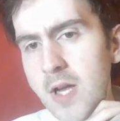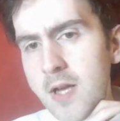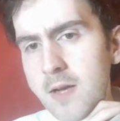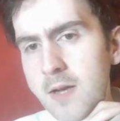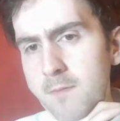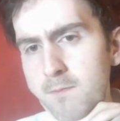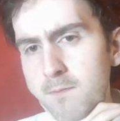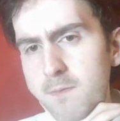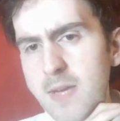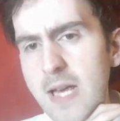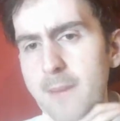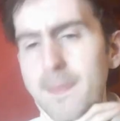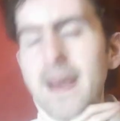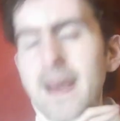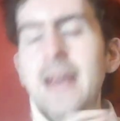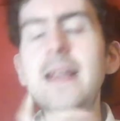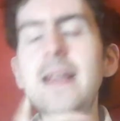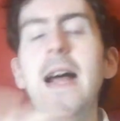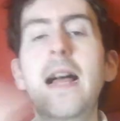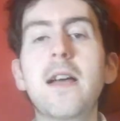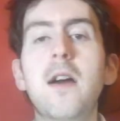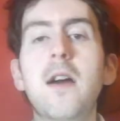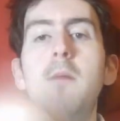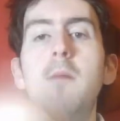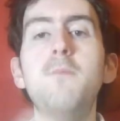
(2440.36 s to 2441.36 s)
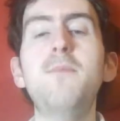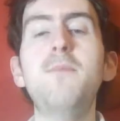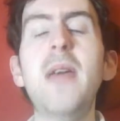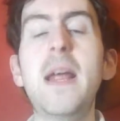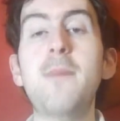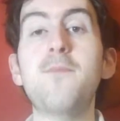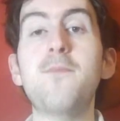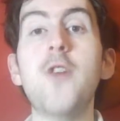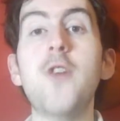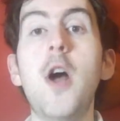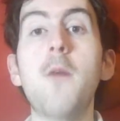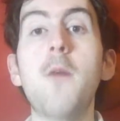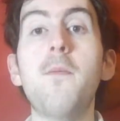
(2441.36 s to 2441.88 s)
Be a bit like on Big
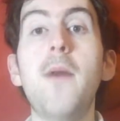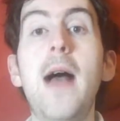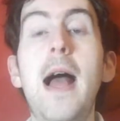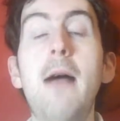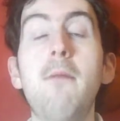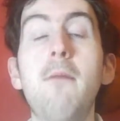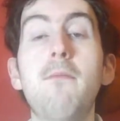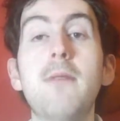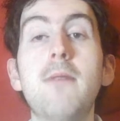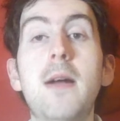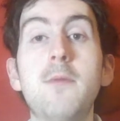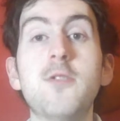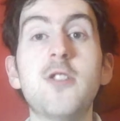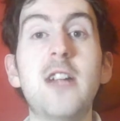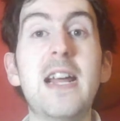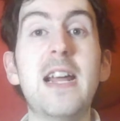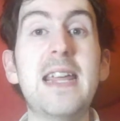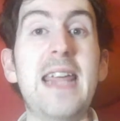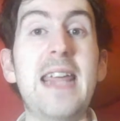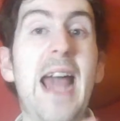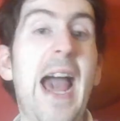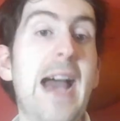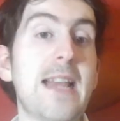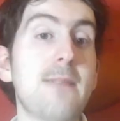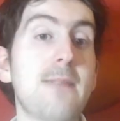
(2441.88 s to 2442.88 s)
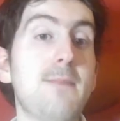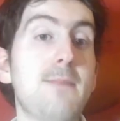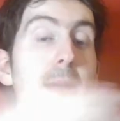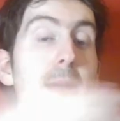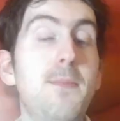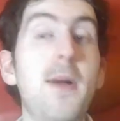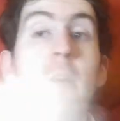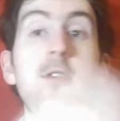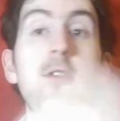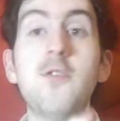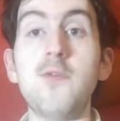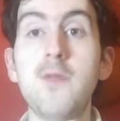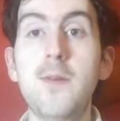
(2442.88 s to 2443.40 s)
Brother, where I'm trying to cast my
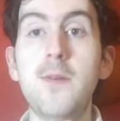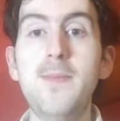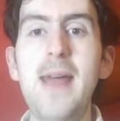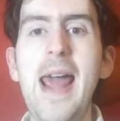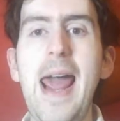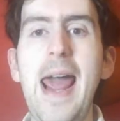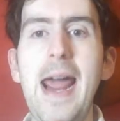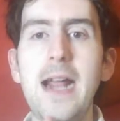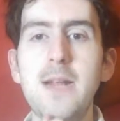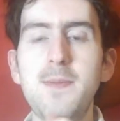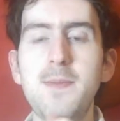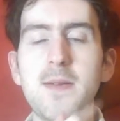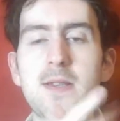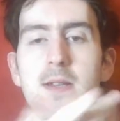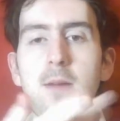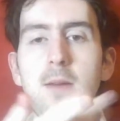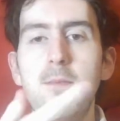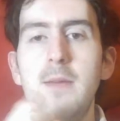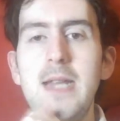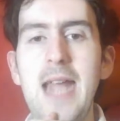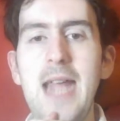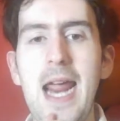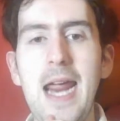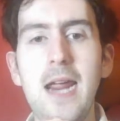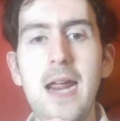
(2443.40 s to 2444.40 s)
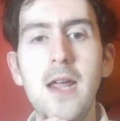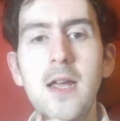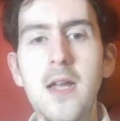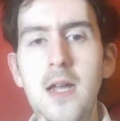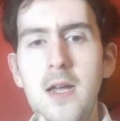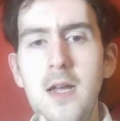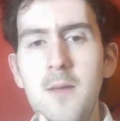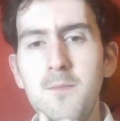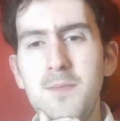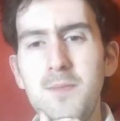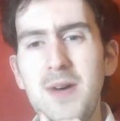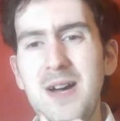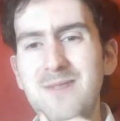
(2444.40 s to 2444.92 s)
vote to a Vix for somebody.
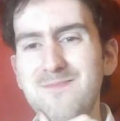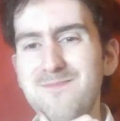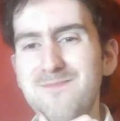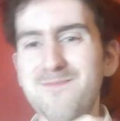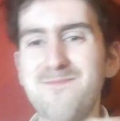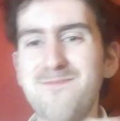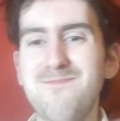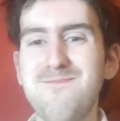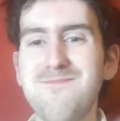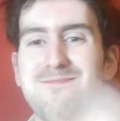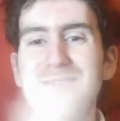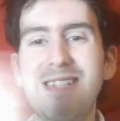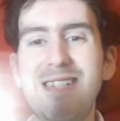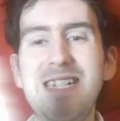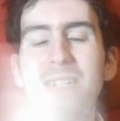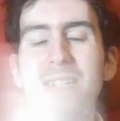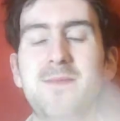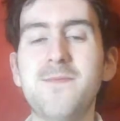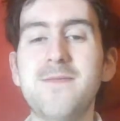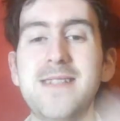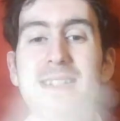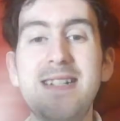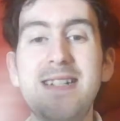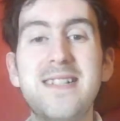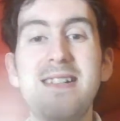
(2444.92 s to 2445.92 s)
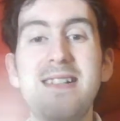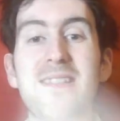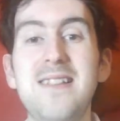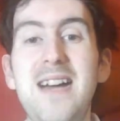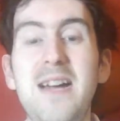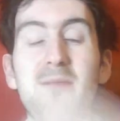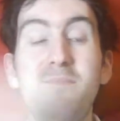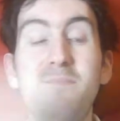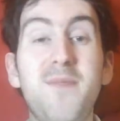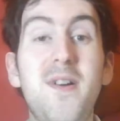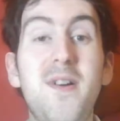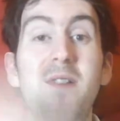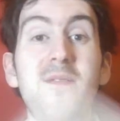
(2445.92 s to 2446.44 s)
But I'm wavering because I
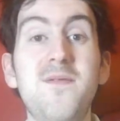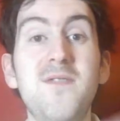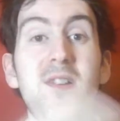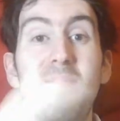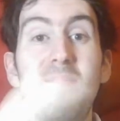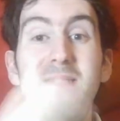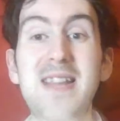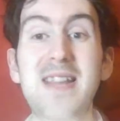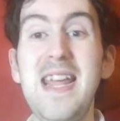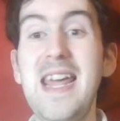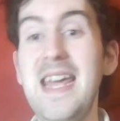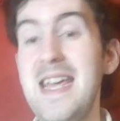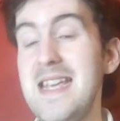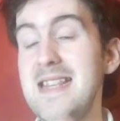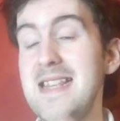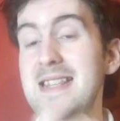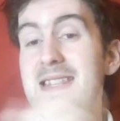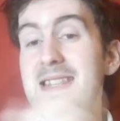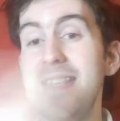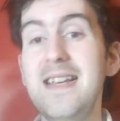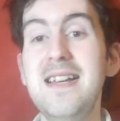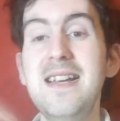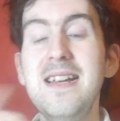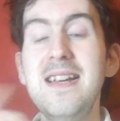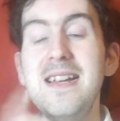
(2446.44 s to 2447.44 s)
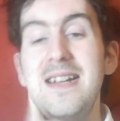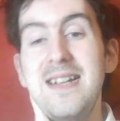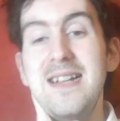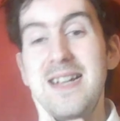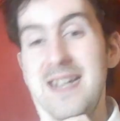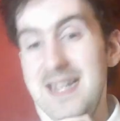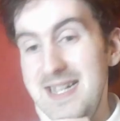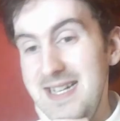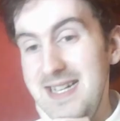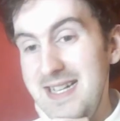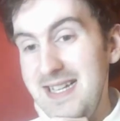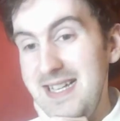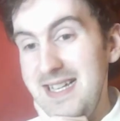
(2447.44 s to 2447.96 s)
like both nominees.
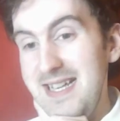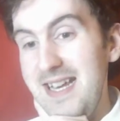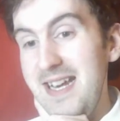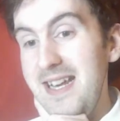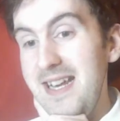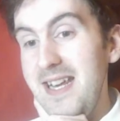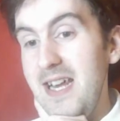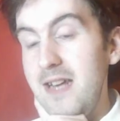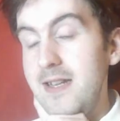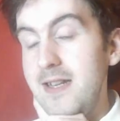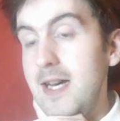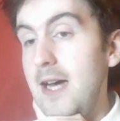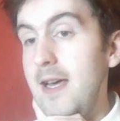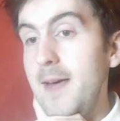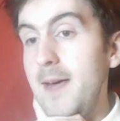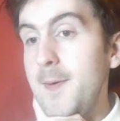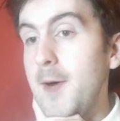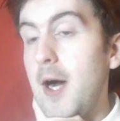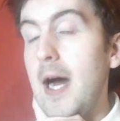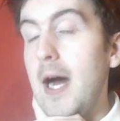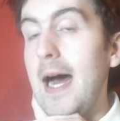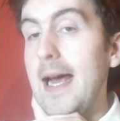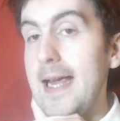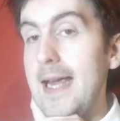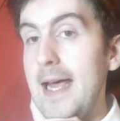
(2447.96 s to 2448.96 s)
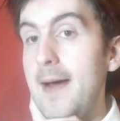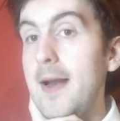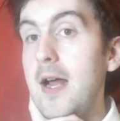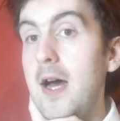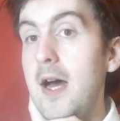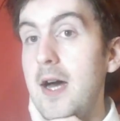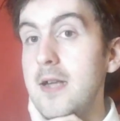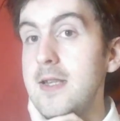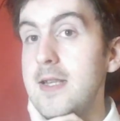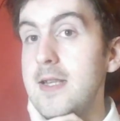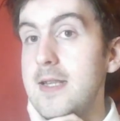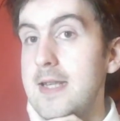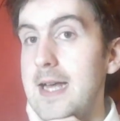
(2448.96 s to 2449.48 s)
You know you've got to get an
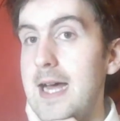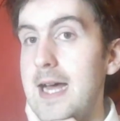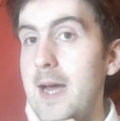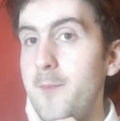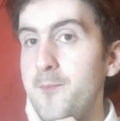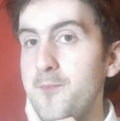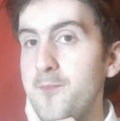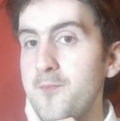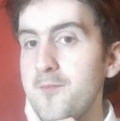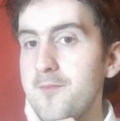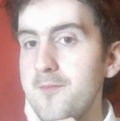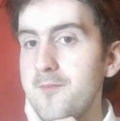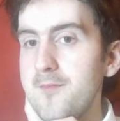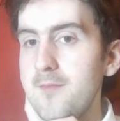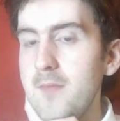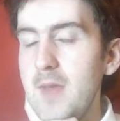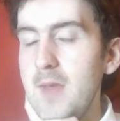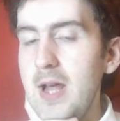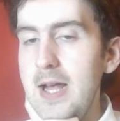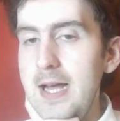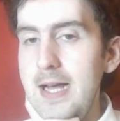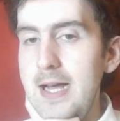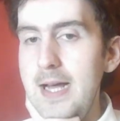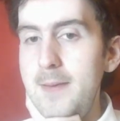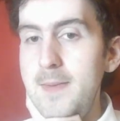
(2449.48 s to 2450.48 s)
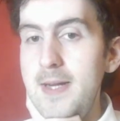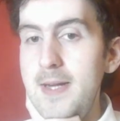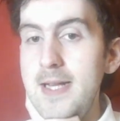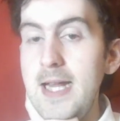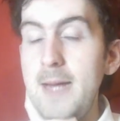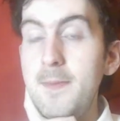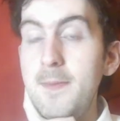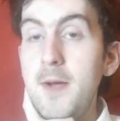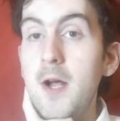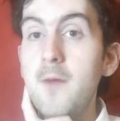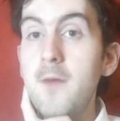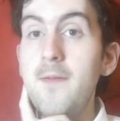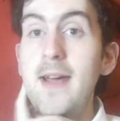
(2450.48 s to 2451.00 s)
answer, and
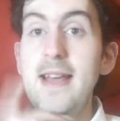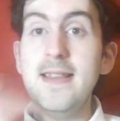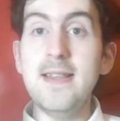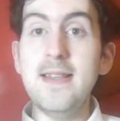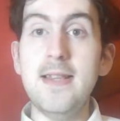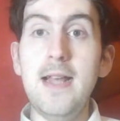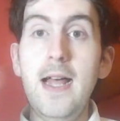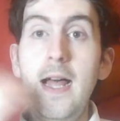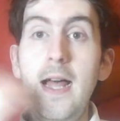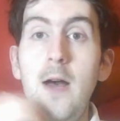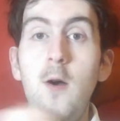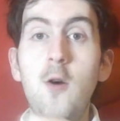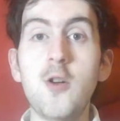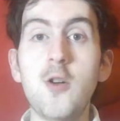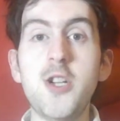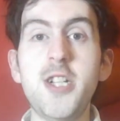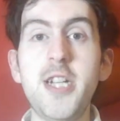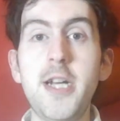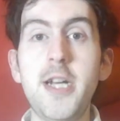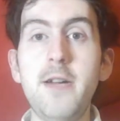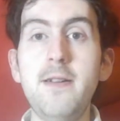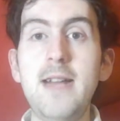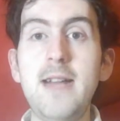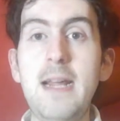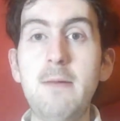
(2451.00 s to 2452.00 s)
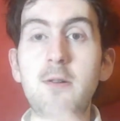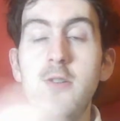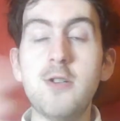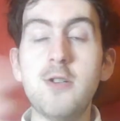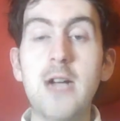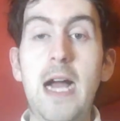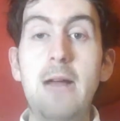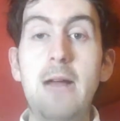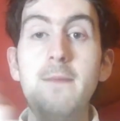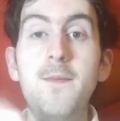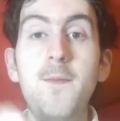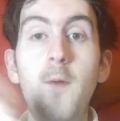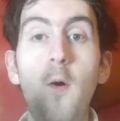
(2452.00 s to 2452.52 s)
either Arissa or Julie will
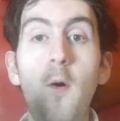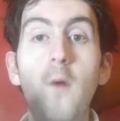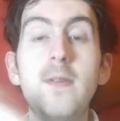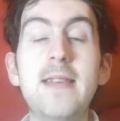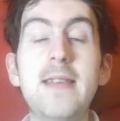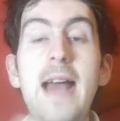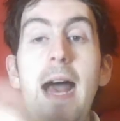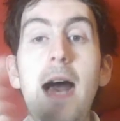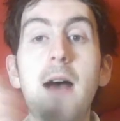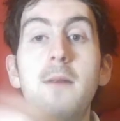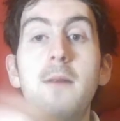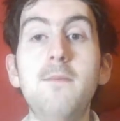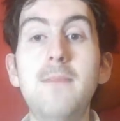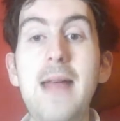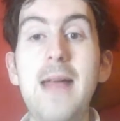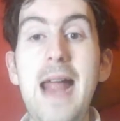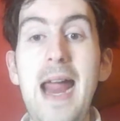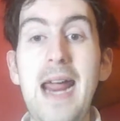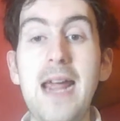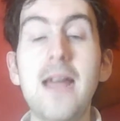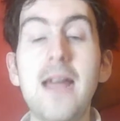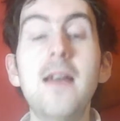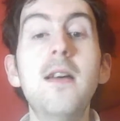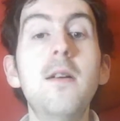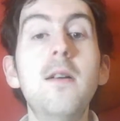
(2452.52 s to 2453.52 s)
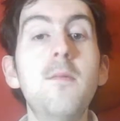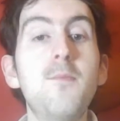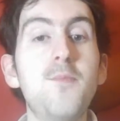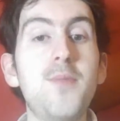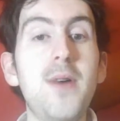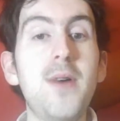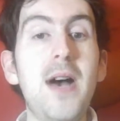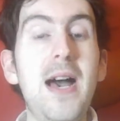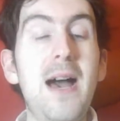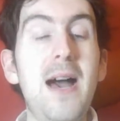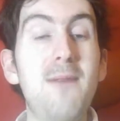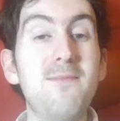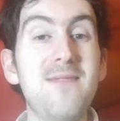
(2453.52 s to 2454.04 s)
try and force it out of me.
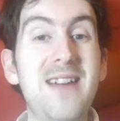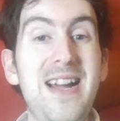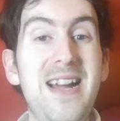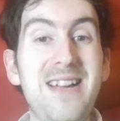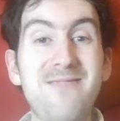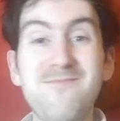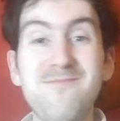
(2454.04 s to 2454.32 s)
But I'm like,